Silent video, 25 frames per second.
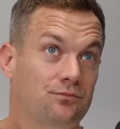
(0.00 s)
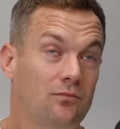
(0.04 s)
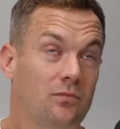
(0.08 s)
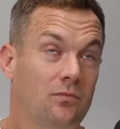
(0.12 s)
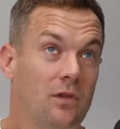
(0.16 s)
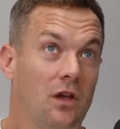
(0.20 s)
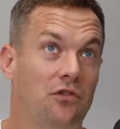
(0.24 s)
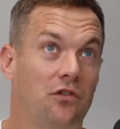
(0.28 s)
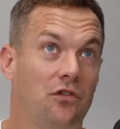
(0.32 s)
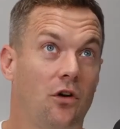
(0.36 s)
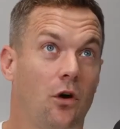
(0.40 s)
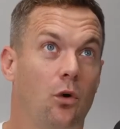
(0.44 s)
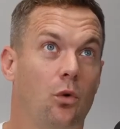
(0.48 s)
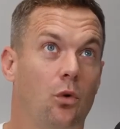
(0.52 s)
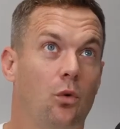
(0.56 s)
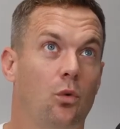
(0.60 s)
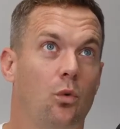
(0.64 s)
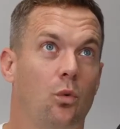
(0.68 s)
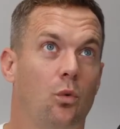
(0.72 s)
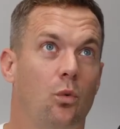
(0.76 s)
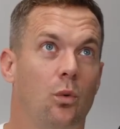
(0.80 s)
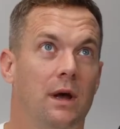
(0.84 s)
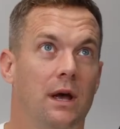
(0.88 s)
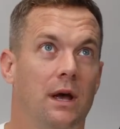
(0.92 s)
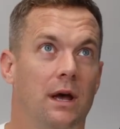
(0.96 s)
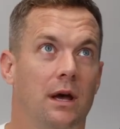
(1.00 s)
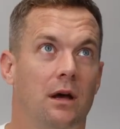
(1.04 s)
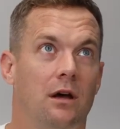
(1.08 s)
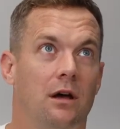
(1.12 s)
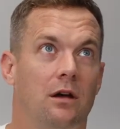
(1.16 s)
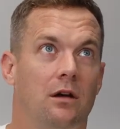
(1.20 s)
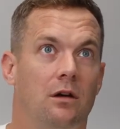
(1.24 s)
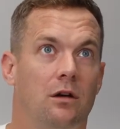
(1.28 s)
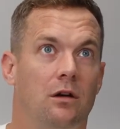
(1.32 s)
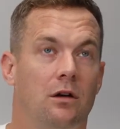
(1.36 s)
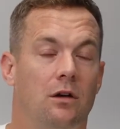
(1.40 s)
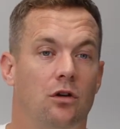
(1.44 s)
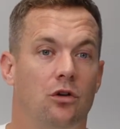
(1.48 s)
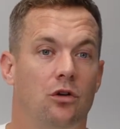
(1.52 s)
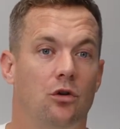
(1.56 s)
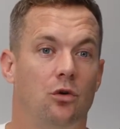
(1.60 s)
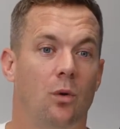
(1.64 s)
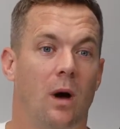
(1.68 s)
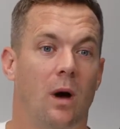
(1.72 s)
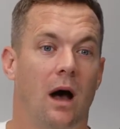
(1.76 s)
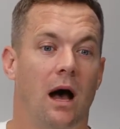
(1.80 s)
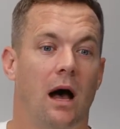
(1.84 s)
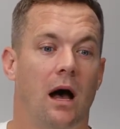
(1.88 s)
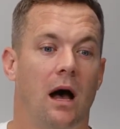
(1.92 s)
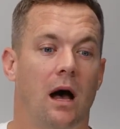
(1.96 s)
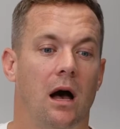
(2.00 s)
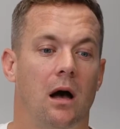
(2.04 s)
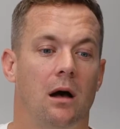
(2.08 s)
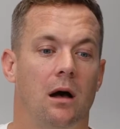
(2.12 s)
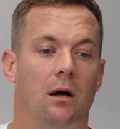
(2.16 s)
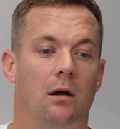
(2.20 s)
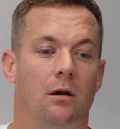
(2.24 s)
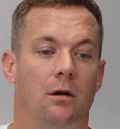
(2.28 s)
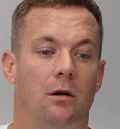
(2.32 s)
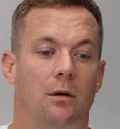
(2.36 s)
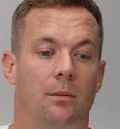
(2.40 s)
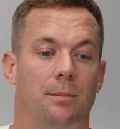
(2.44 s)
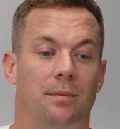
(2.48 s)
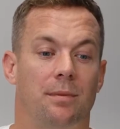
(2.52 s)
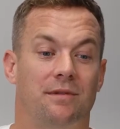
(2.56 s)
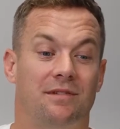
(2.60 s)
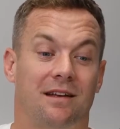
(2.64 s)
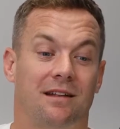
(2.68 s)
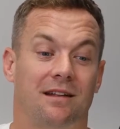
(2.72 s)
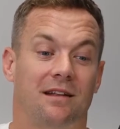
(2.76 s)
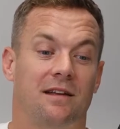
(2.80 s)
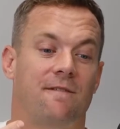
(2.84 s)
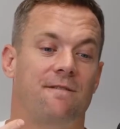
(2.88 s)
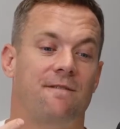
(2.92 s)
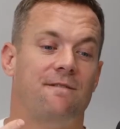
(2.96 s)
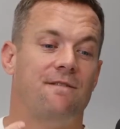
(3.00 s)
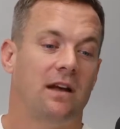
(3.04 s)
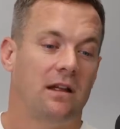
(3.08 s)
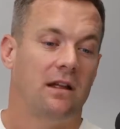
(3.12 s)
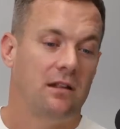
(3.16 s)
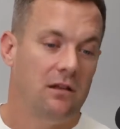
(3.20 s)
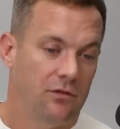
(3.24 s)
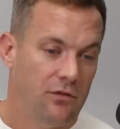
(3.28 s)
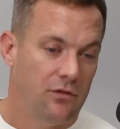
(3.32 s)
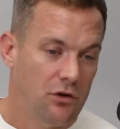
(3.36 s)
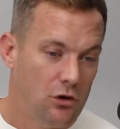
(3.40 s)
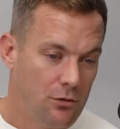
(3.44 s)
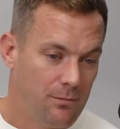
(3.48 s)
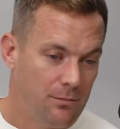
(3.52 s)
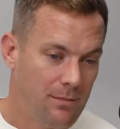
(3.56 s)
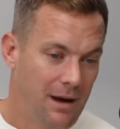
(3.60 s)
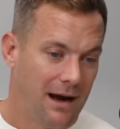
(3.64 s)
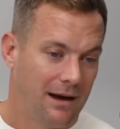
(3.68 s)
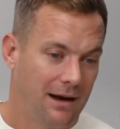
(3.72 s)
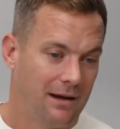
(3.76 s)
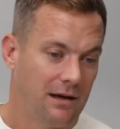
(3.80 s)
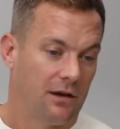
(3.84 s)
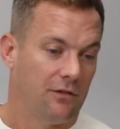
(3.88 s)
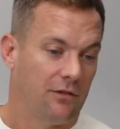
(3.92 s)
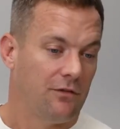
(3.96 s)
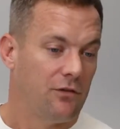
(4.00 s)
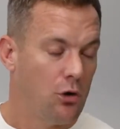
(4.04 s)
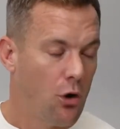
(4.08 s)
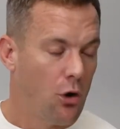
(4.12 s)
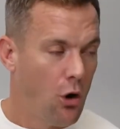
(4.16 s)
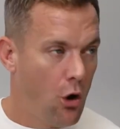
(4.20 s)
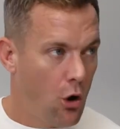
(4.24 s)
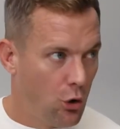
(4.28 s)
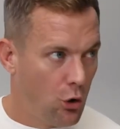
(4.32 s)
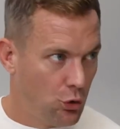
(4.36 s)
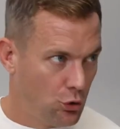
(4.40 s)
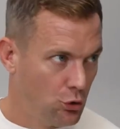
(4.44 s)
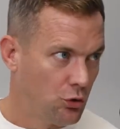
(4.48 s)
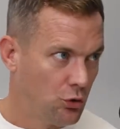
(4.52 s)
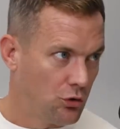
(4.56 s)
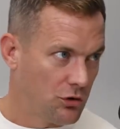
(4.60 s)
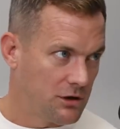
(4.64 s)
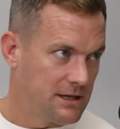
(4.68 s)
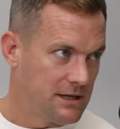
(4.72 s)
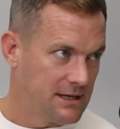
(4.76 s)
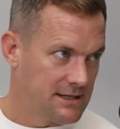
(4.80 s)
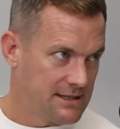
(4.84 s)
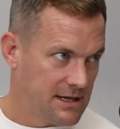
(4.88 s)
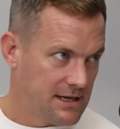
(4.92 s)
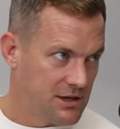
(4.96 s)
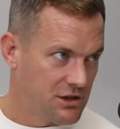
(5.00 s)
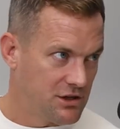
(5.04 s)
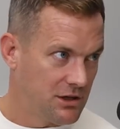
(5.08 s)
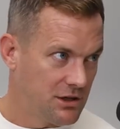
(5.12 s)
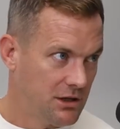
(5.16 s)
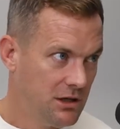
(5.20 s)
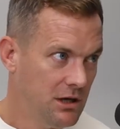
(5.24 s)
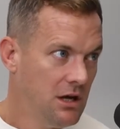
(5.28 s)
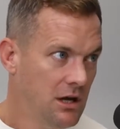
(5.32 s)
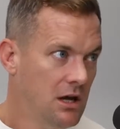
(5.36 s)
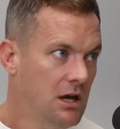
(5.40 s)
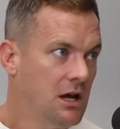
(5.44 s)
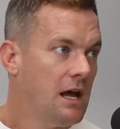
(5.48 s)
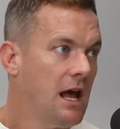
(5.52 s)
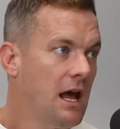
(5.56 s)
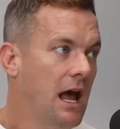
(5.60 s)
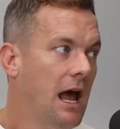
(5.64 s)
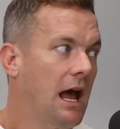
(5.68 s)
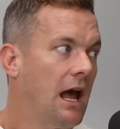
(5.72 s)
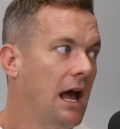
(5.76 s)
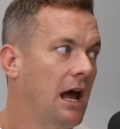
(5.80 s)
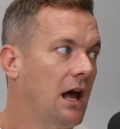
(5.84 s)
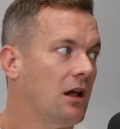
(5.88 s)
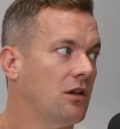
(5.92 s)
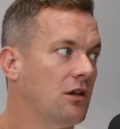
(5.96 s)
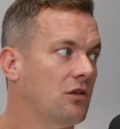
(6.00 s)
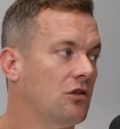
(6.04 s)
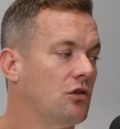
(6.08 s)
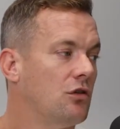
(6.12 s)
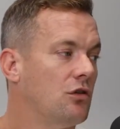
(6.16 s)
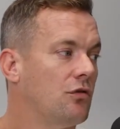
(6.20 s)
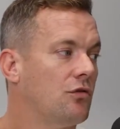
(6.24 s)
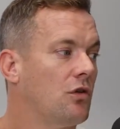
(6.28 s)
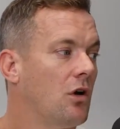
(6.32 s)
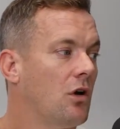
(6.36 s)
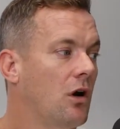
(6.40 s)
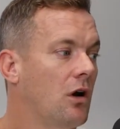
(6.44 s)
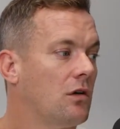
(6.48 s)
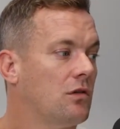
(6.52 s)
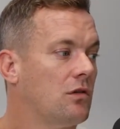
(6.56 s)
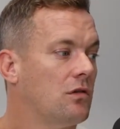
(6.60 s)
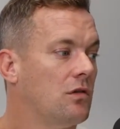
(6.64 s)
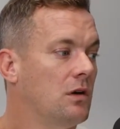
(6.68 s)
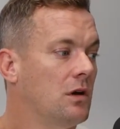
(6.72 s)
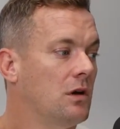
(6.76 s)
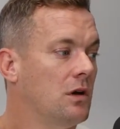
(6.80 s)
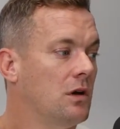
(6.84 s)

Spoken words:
So where you are particularly effective at your marketing for your own organization, and you've got